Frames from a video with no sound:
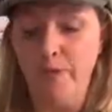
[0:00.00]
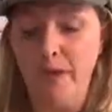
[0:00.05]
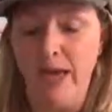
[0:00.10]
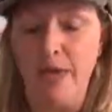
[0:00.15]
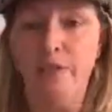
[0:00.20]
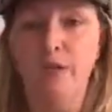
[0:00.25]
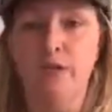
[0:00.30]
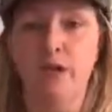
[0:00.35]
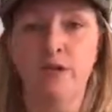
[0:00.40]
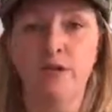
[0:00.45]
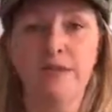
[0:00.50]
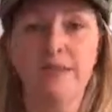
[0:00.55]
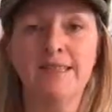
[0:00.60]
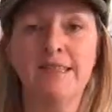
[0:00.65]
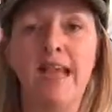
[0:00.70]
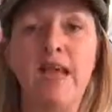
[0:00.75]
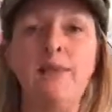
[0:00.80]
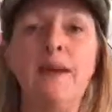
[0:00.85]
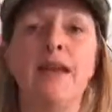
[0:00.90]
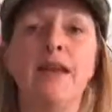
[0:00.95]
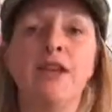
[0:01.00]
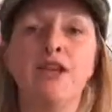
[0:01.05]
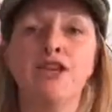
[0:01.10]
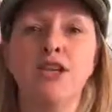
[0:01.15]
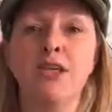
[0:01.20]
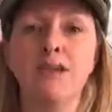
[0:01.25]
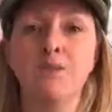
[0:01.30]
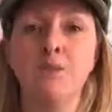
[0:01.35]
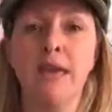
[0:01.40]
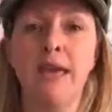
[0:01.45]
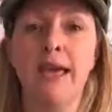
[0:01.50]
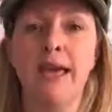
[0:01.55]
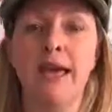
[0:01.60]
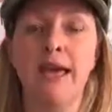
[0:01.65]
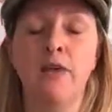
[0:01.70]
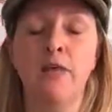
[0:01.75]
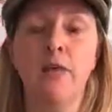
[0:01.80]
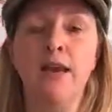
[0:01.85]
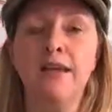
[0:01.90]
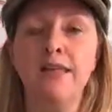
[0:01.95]
people that were the same energy as me,
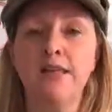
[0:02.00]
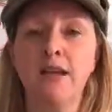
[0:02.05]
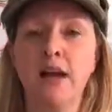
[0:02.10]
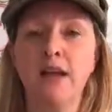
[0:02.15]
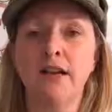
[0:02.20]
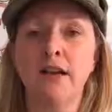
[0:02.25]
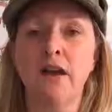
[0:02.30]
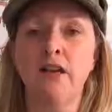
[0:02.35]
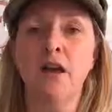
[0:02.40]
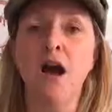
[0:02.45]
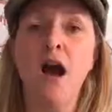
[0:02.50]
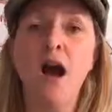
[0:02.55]
and we started going,